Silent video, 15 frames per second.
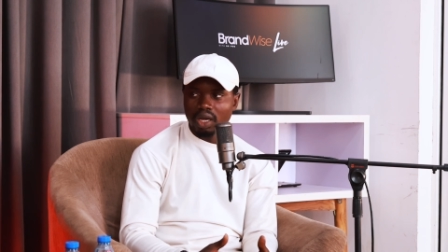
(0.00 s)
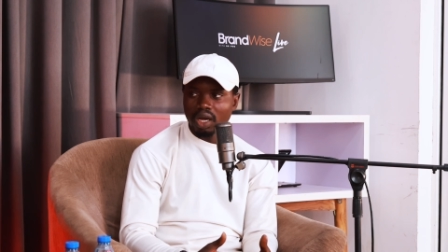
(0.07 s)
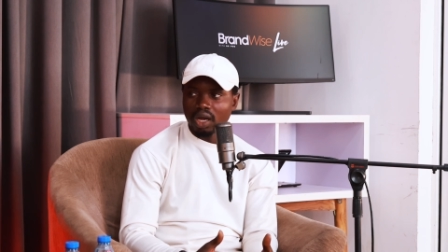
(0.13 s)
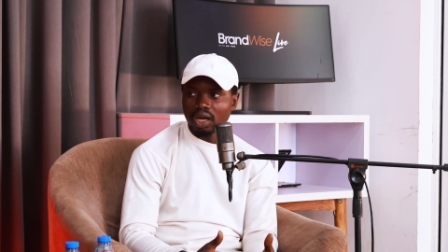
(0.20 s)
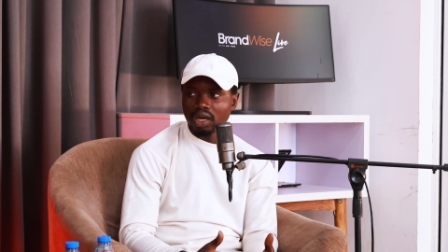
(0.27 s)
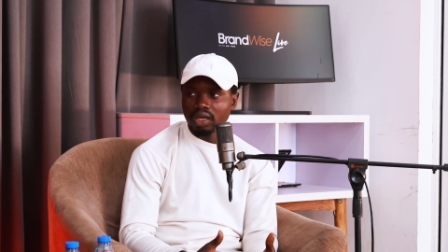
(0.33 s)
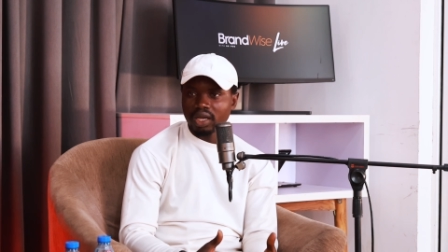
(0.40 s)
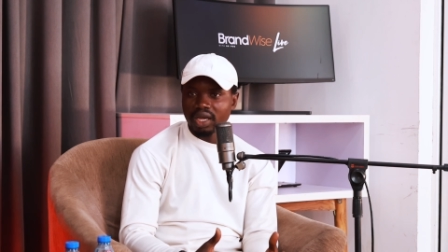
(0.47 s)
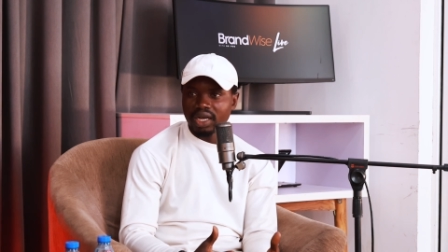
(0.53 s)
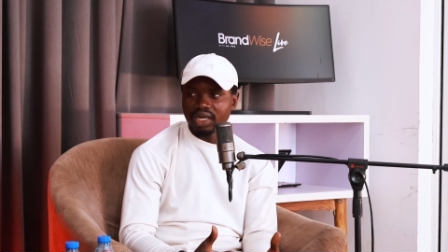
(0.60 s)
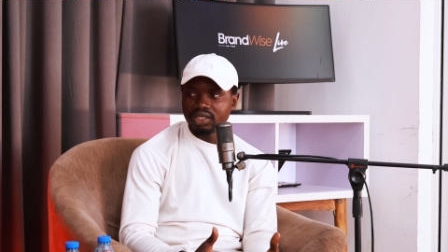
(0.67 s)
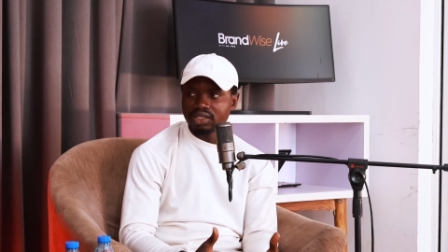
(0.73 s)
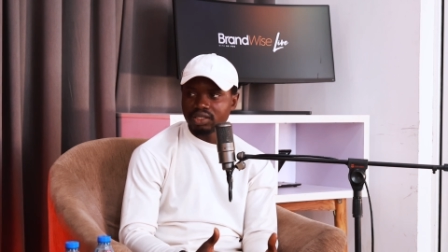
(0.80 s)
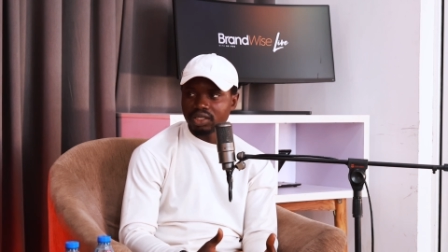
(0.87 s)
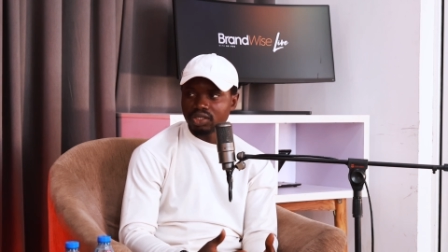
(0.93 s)

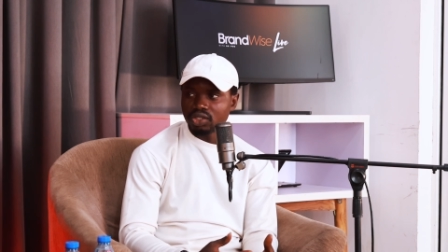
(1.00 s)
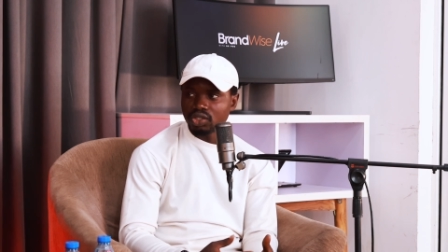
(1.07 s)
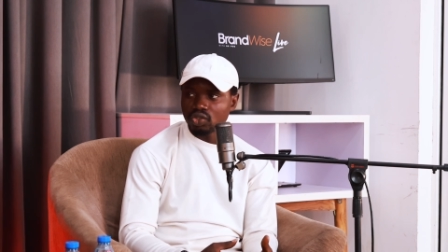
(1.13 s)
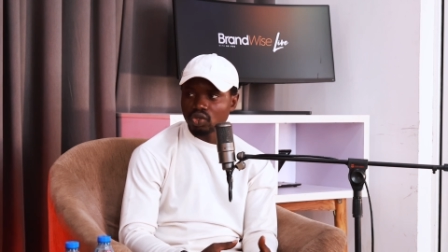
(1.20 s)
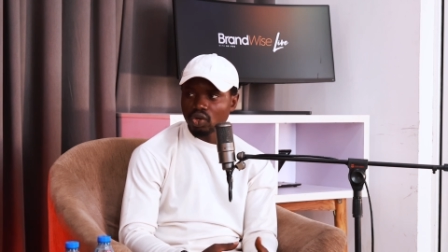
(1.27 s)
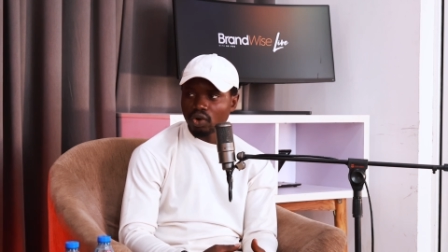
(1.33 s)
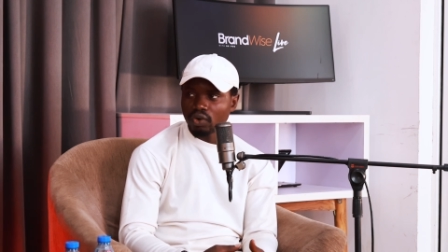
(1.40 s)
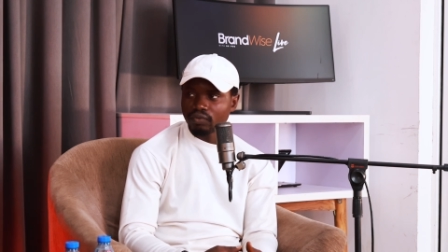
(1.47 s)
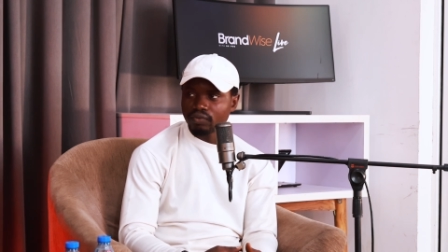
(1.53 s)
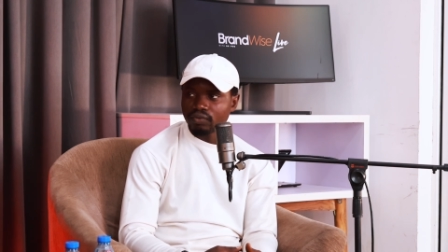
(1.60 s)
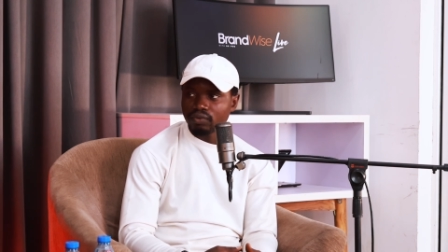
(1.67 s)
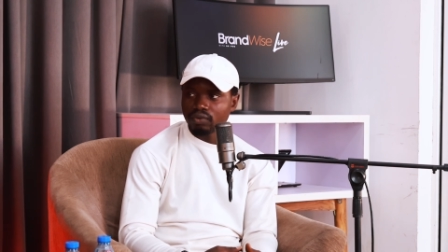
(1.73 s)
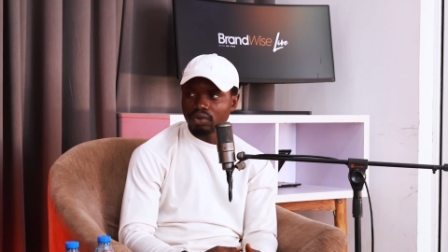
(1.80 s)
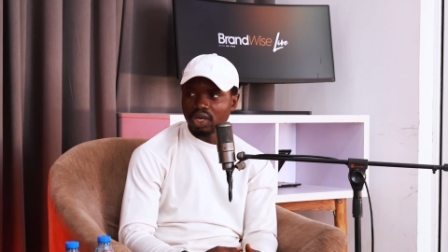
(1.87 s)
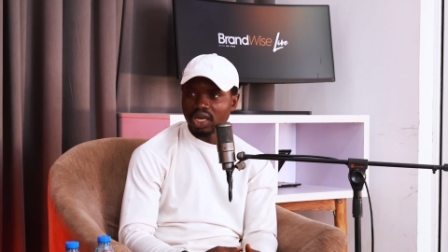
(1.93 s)
early stages
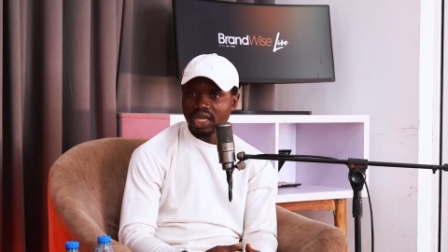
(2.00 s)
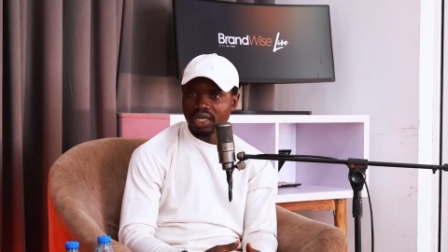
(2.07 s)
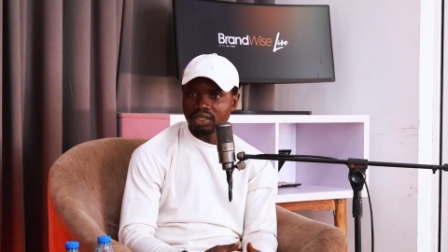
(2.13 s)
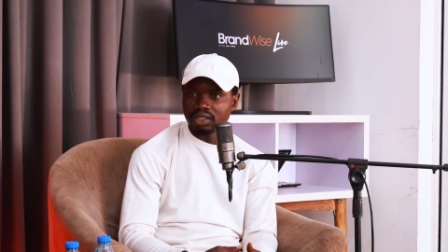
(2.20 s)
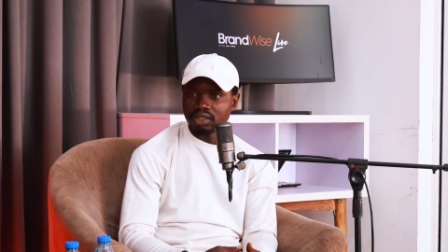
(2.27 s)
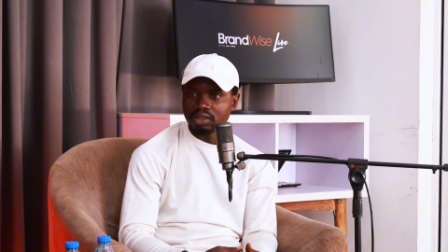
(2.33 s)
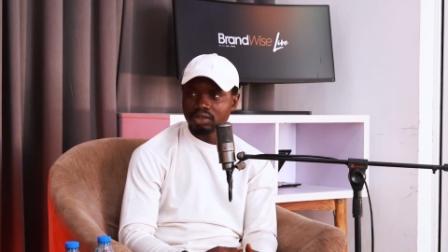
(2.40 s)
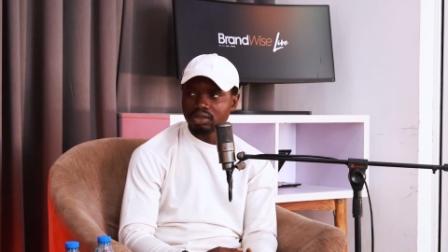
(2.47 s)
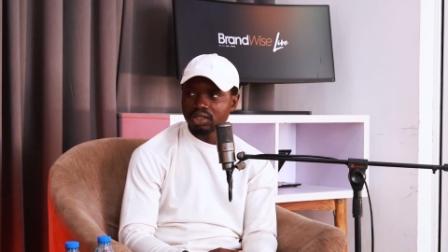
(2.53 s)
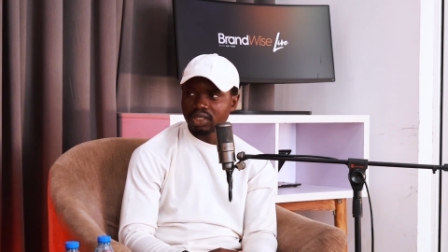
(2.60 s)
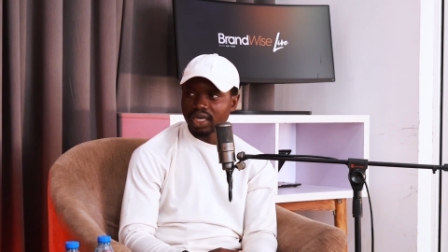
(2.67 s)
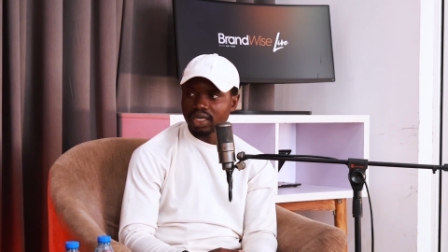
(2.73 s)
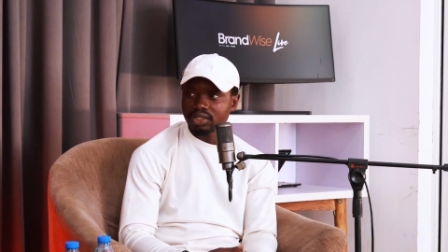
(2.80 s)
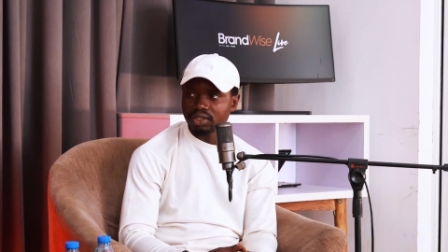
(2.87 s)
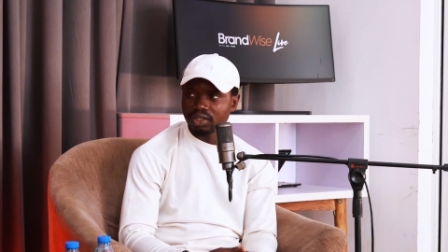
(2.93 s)
of learning
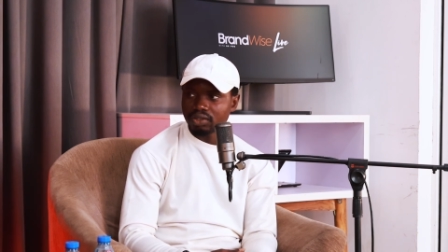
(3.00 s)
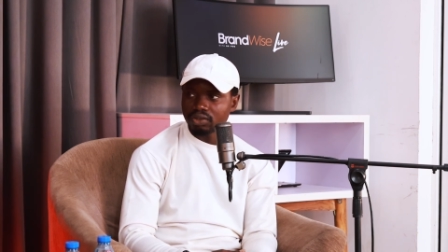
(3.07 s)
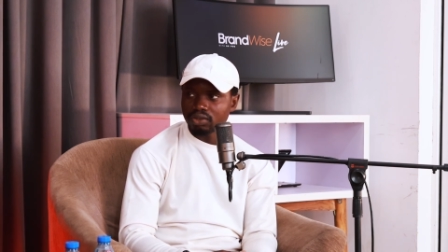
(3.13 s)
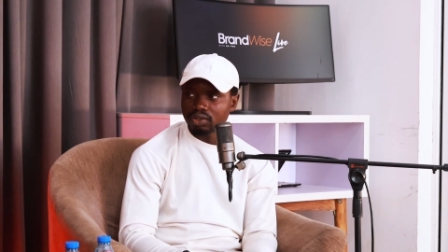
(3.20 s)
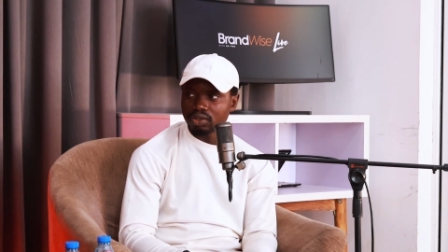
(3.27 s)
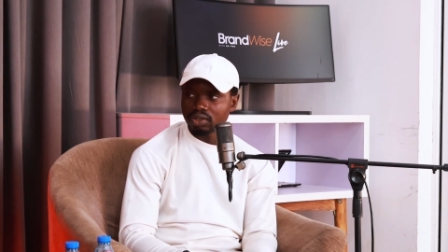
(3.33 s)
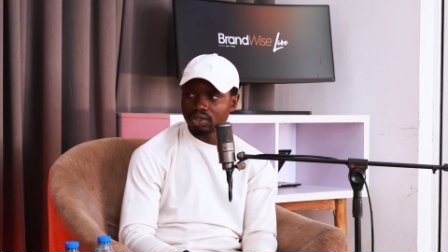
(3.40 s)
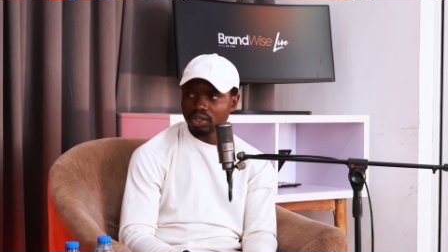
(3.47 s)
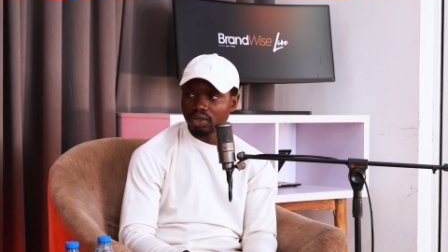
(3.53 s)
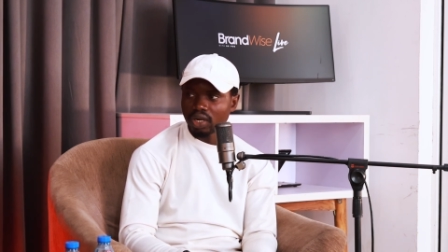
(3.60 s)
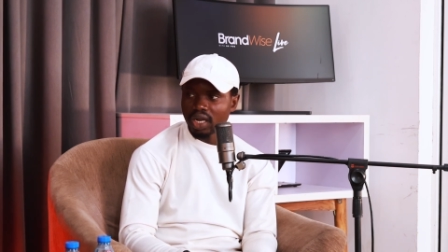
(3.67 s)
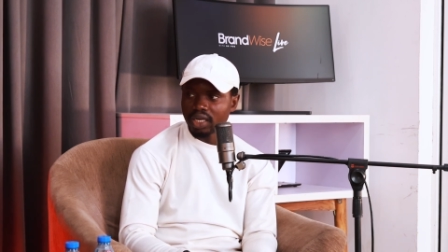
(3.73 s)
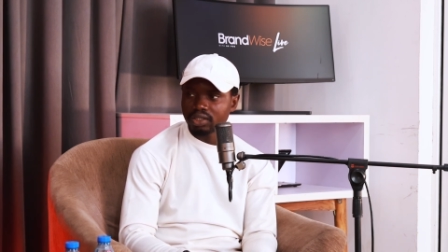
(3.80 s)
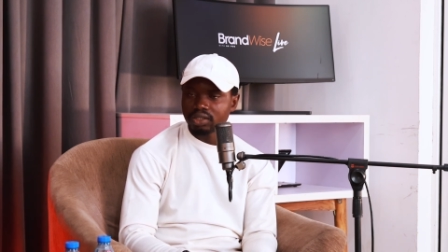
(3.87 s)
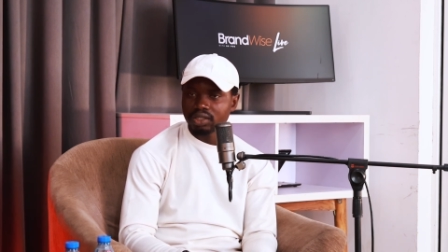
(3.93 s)
their skills,
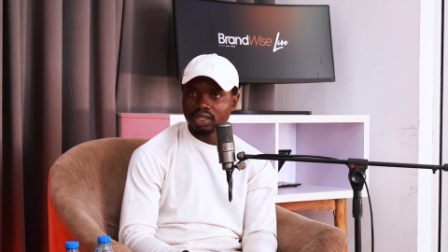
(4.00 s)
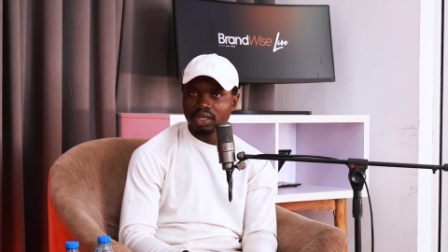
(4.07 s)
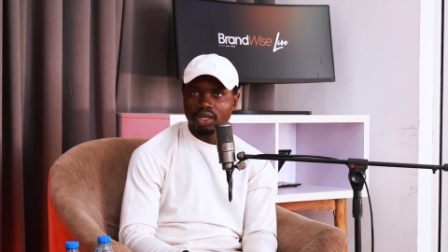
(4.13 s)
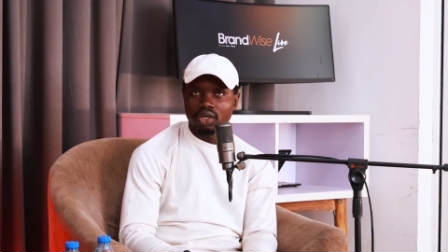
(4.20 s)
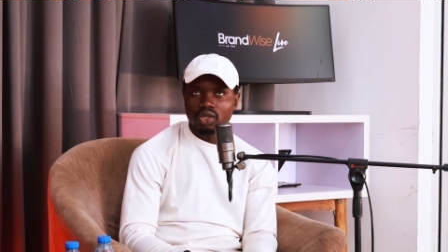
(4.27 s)
right?